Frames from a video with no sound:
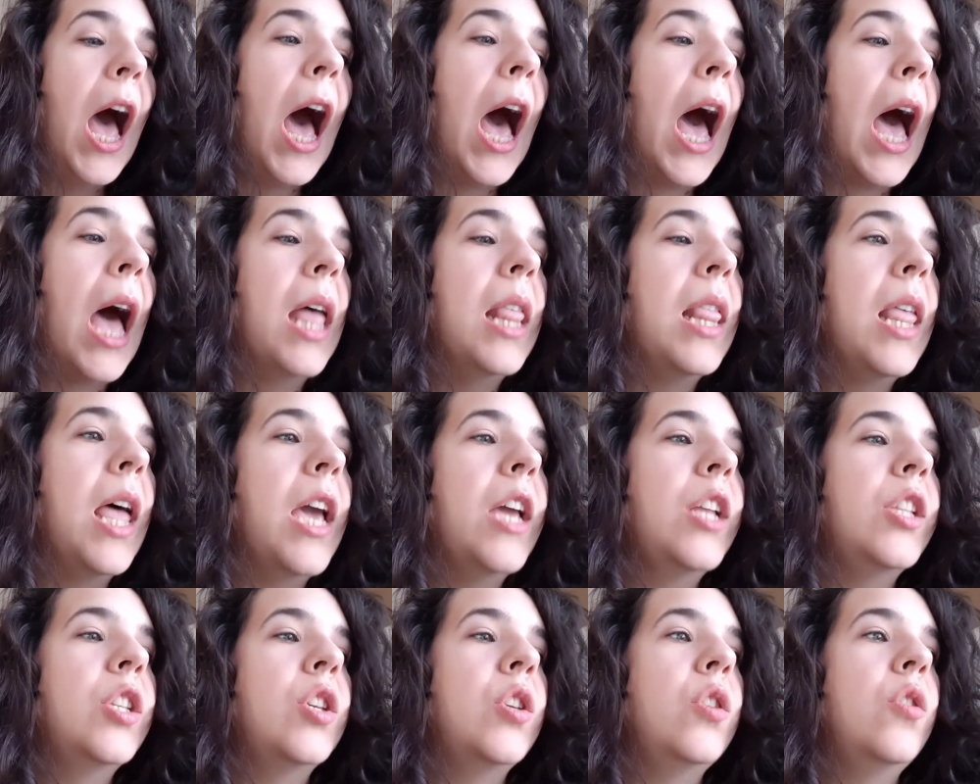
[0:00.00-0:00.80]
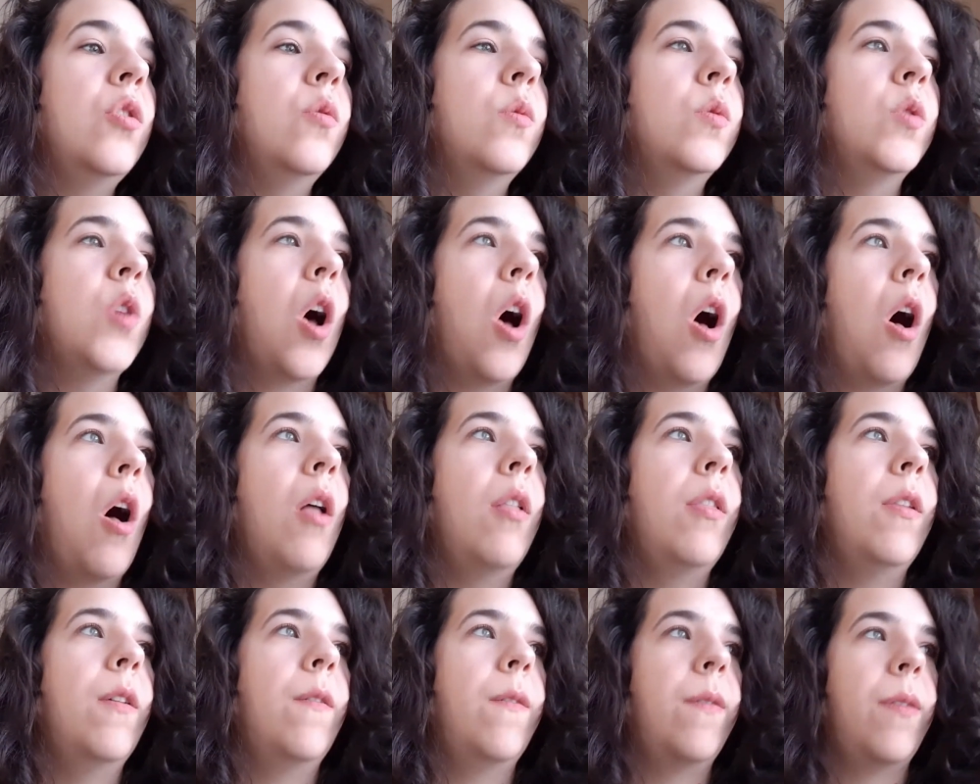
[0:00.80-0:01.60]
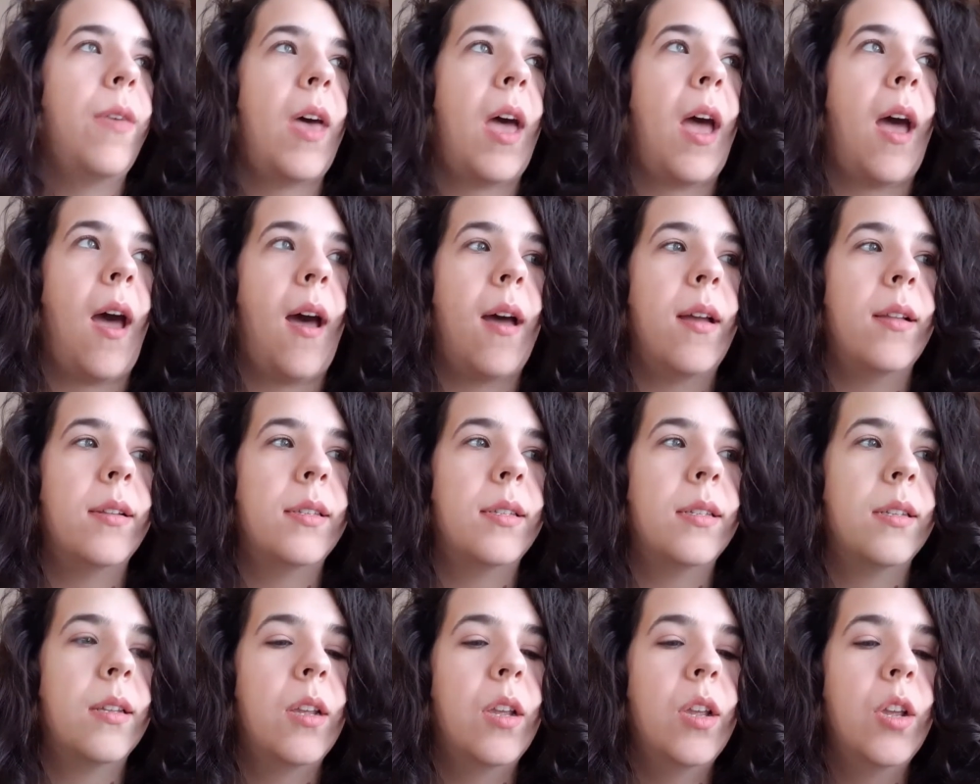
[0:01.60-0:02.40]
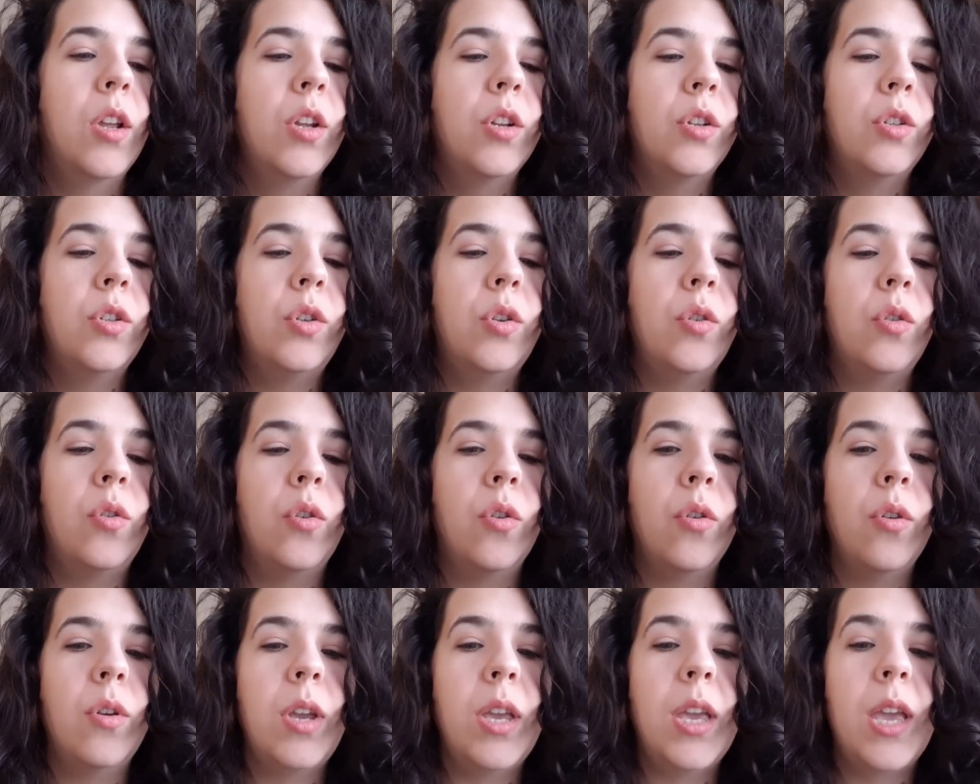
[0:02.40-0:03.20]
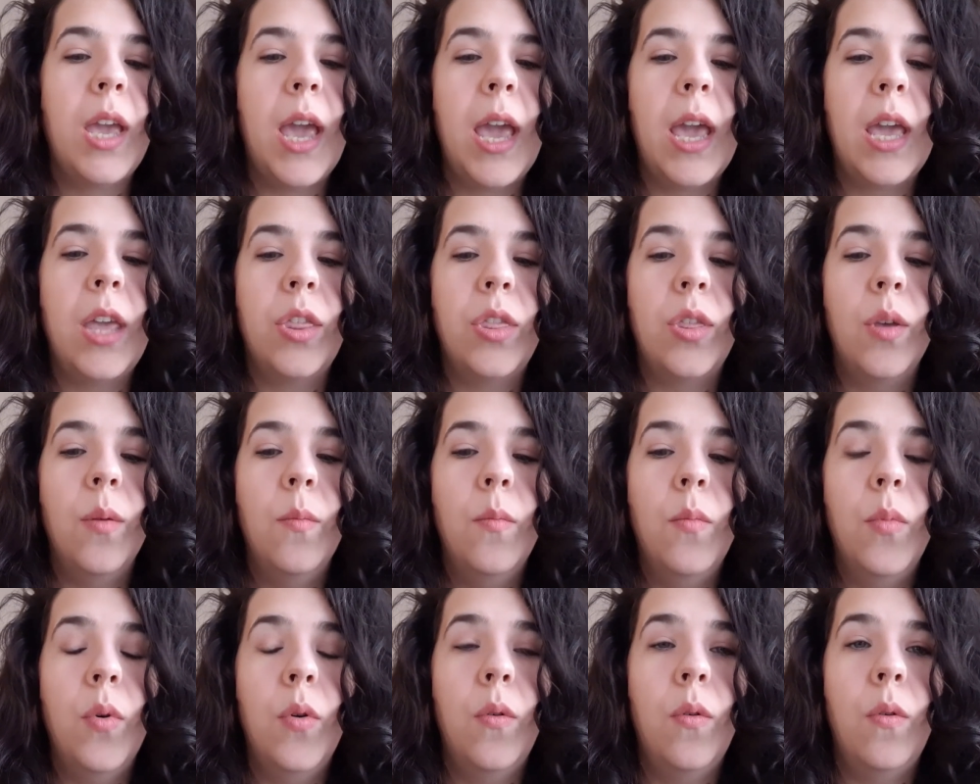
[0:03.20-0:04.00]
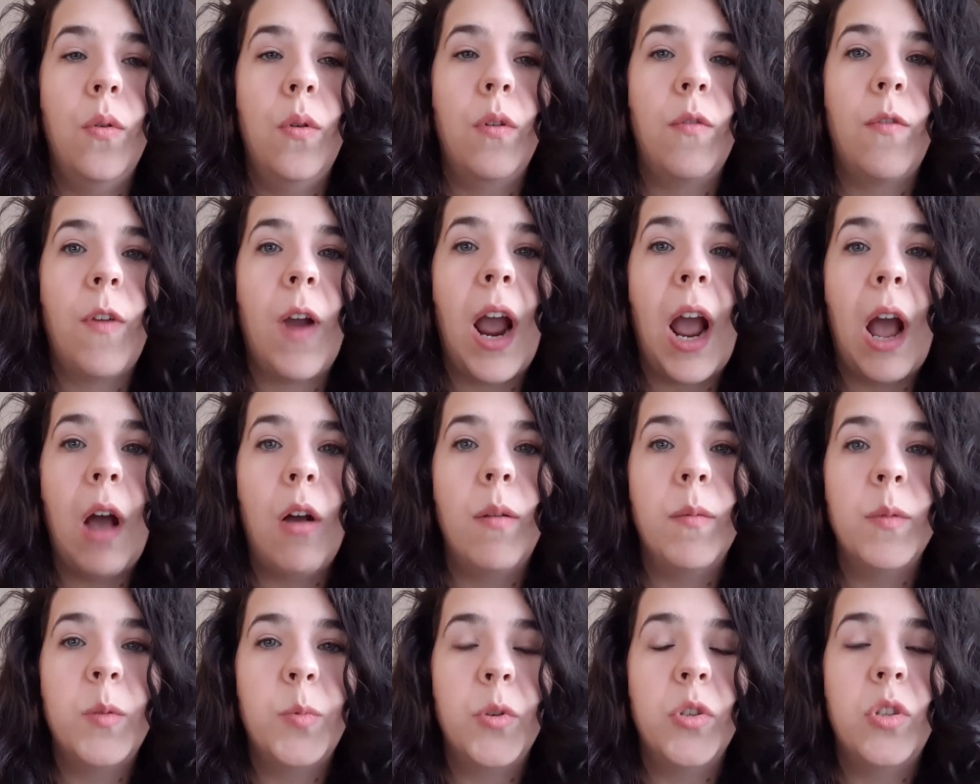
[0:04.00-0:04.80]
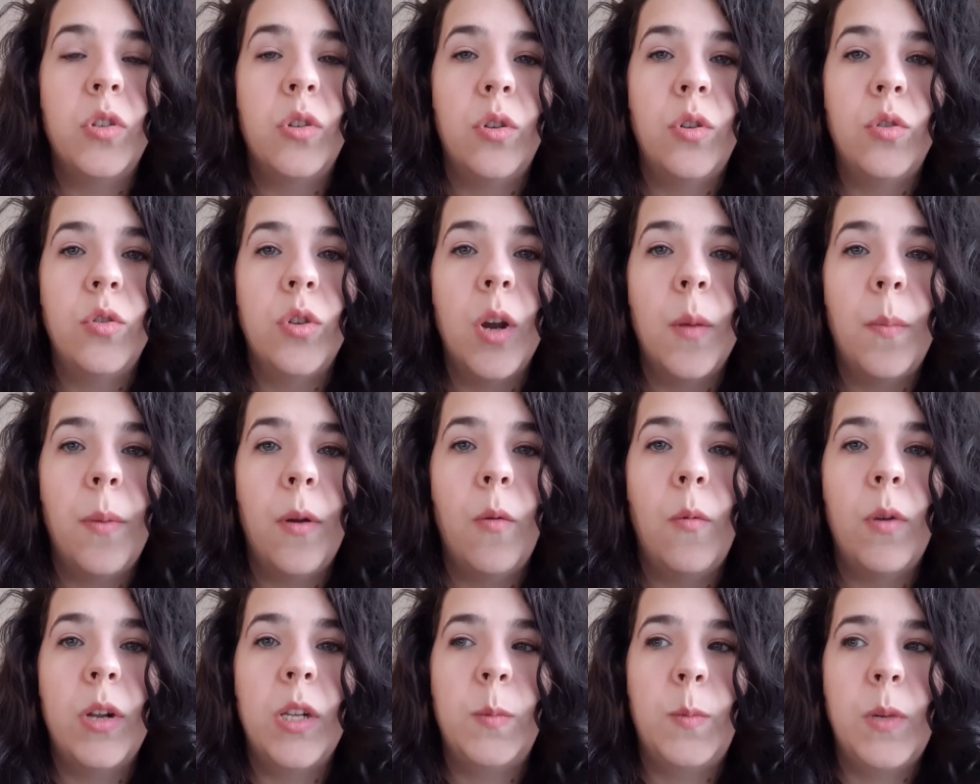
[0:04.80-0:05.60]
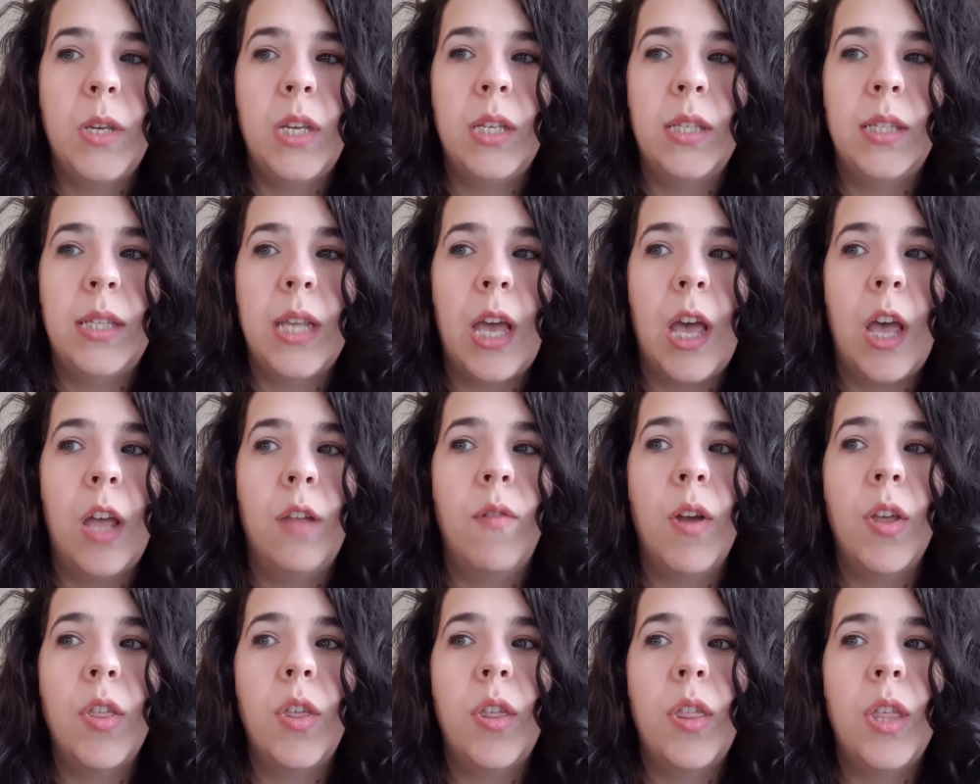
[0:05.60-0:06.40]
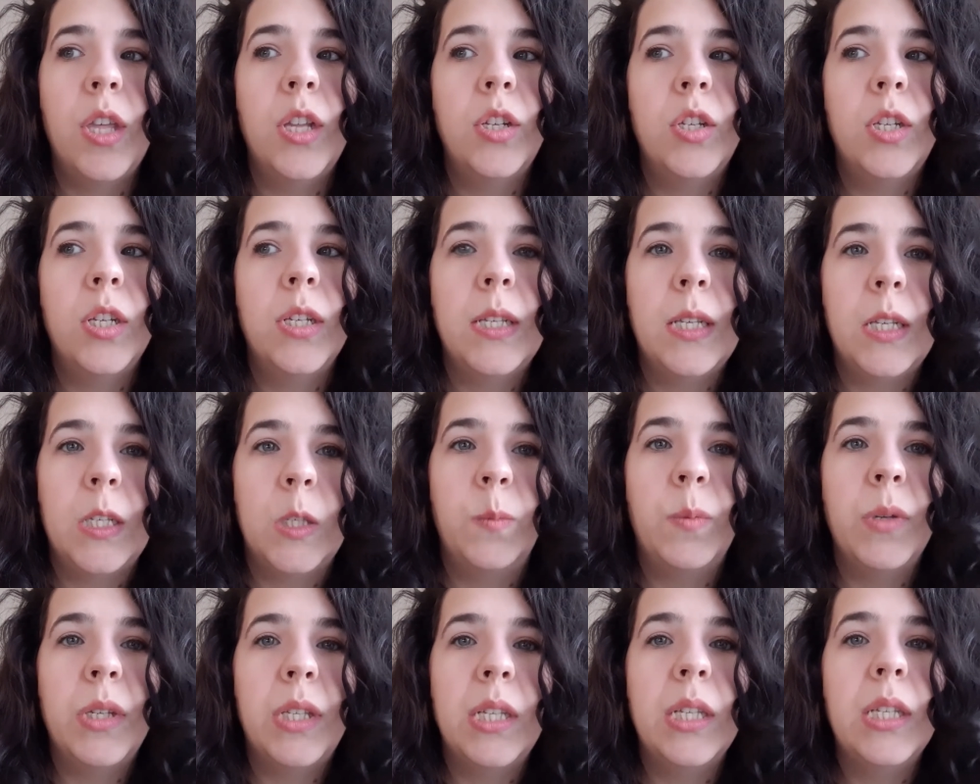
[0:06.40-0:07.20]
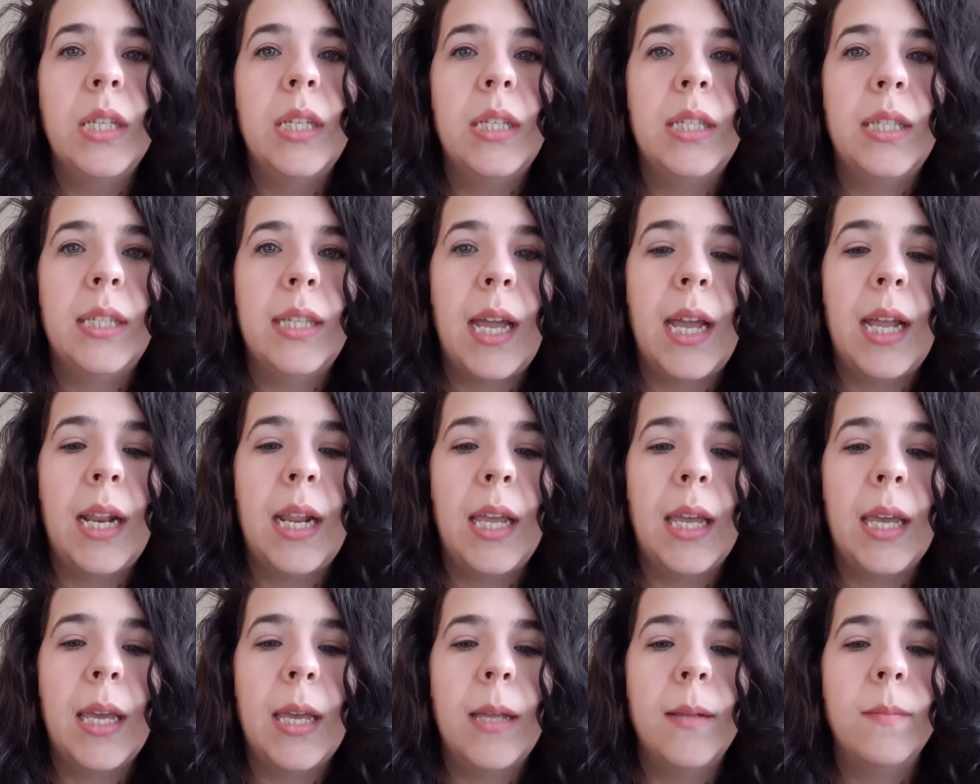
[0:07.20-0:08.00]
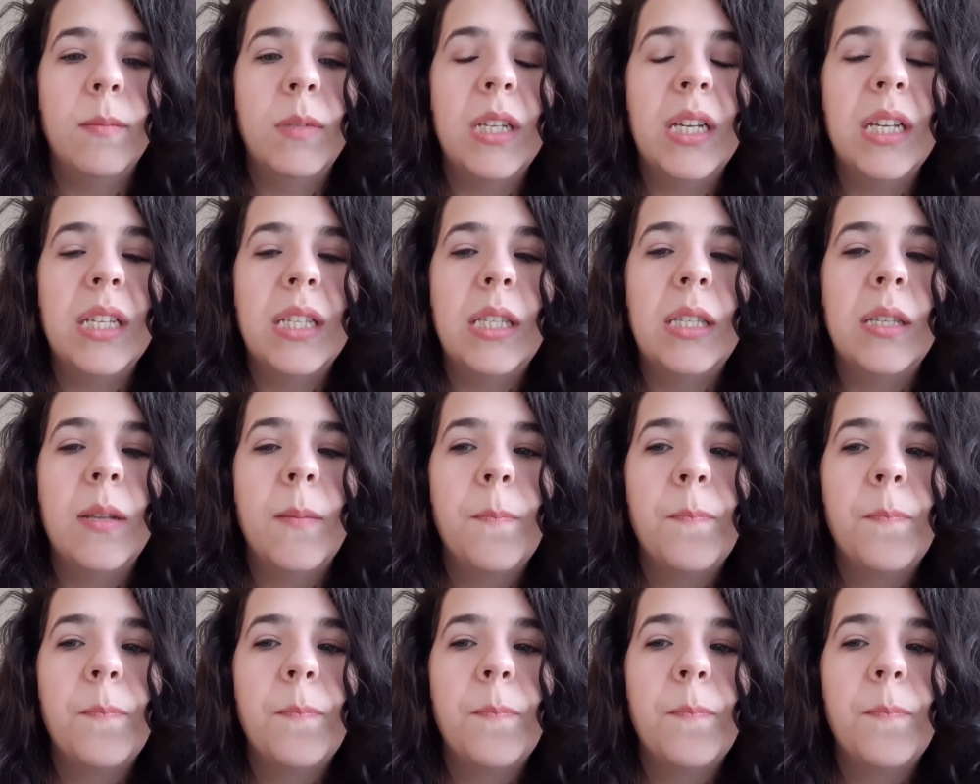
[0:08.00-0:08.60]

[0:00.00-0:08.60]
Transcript: I like to use all of that to create the mood for how I'm supposed to interpret what is being said rather than just explicitly stating it. Because